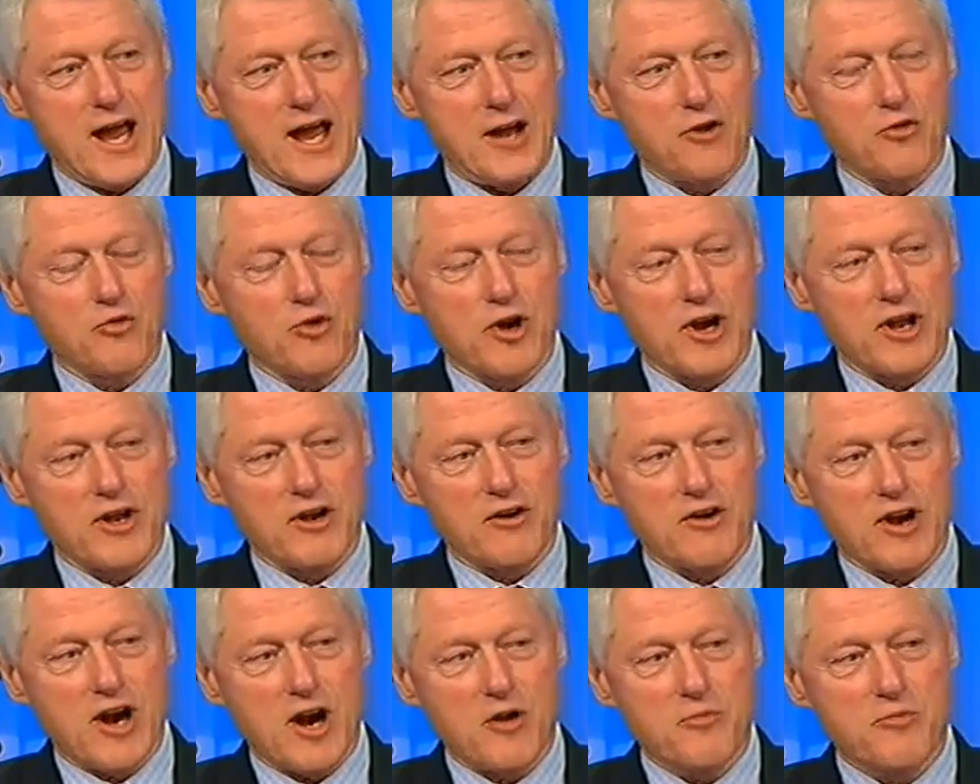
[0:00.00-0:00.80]
And
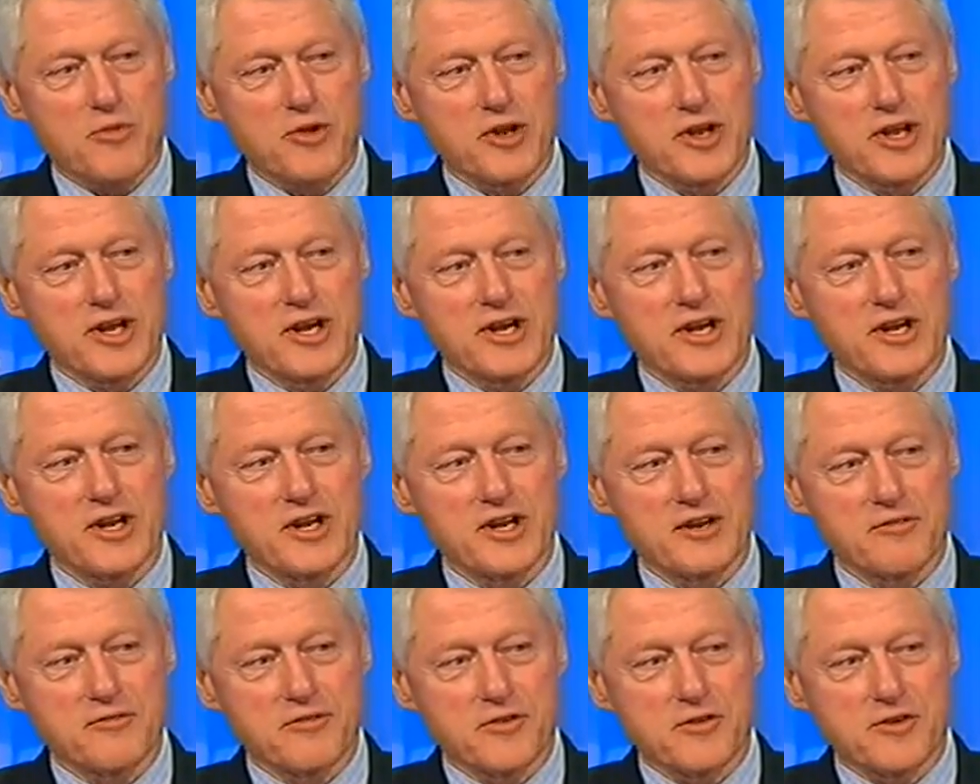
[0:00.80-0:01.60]
whether our
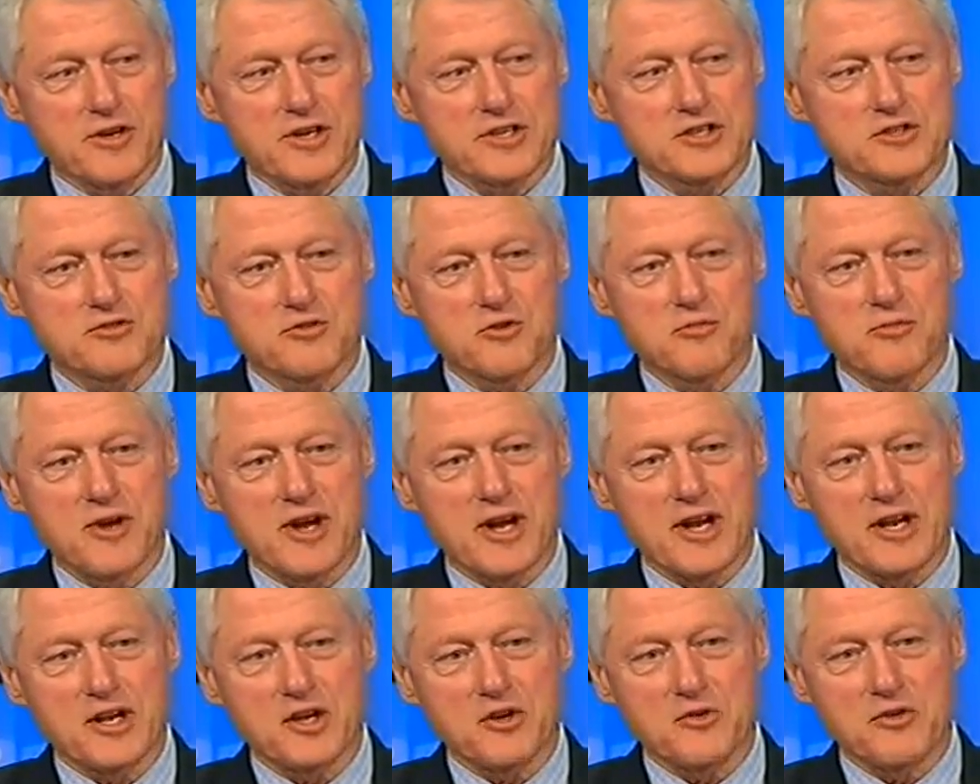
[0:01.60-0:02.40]
political influence
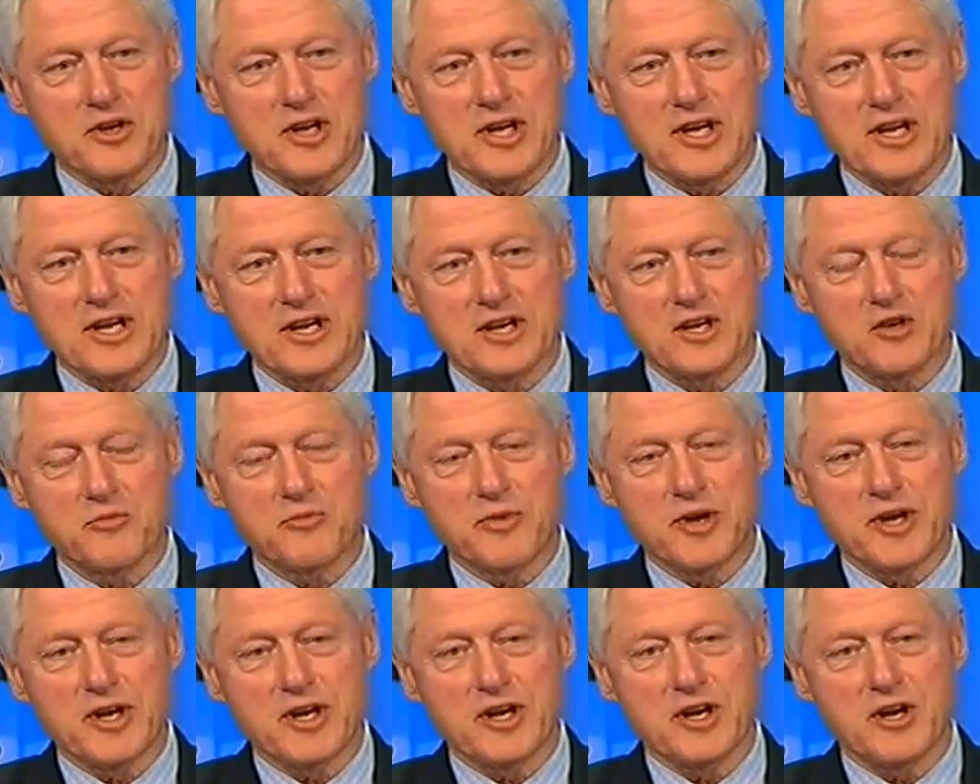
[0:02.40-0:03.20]
remained unique
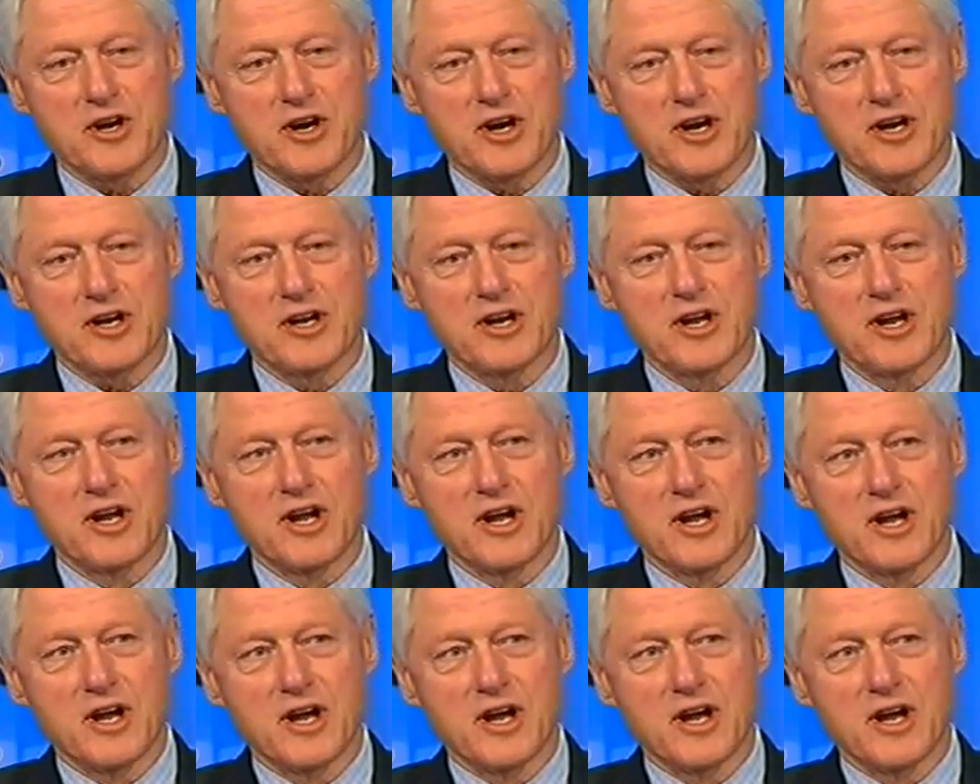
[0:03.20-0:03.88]
depended on